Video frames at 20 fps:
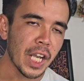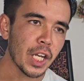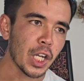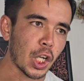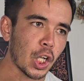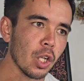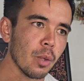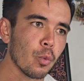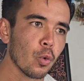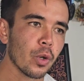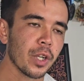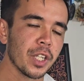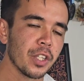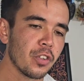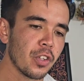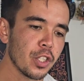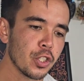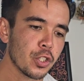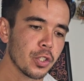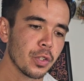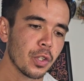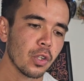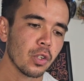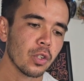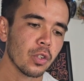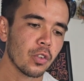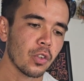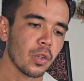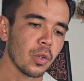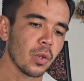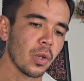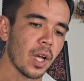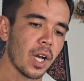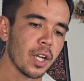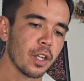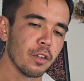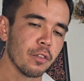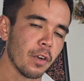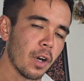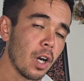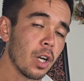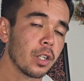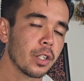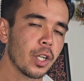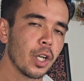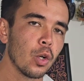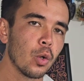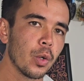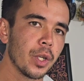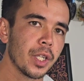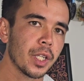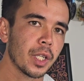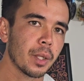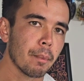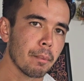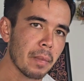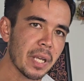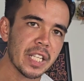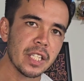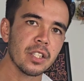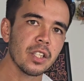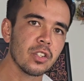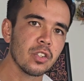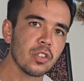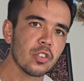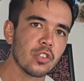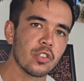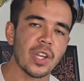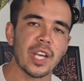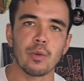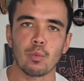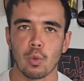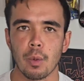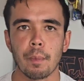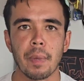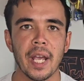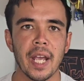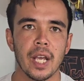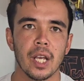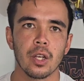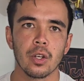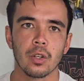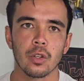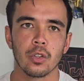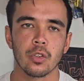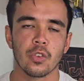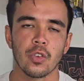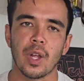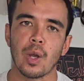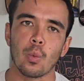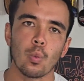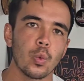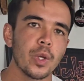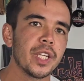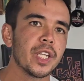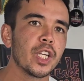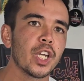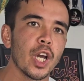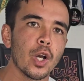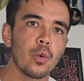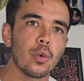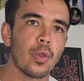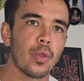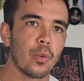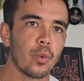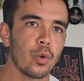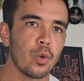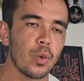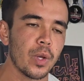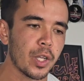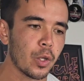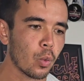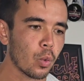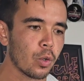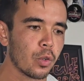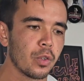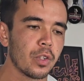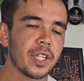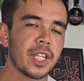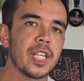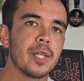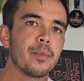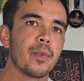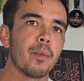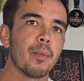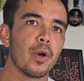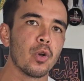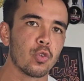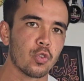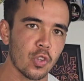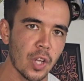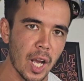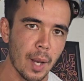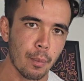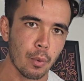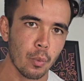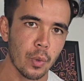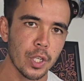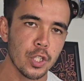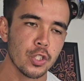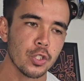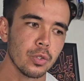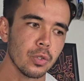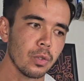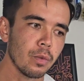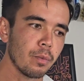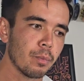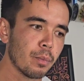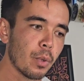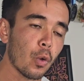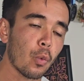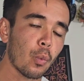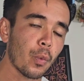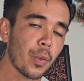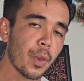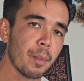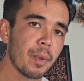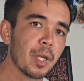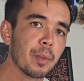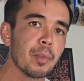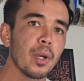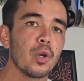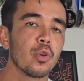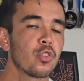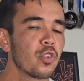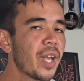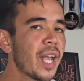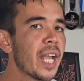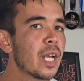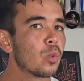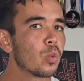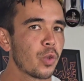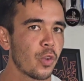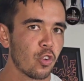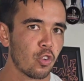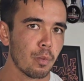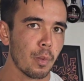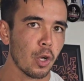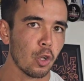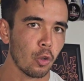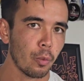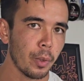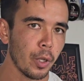In a club organization, there is a lot of ongoing maintenance and repairs that we go through in order to keep the boats operational, both with the big boats and with the smaller